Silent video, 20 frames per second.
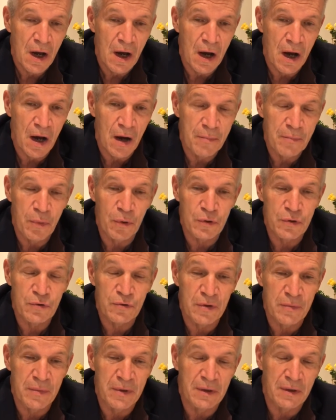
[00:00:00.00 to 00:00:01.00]
uh,
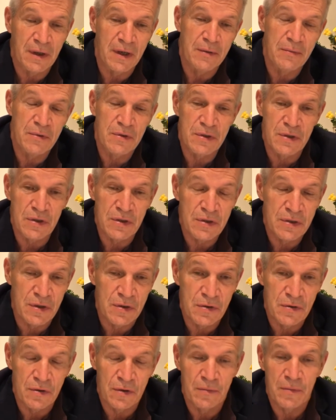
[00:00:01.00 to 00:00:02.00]
post-treatment Lyme disease
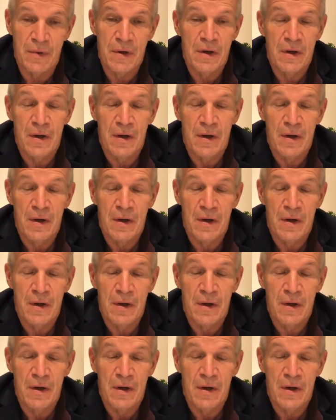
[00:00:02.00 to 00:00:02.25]
syndrome,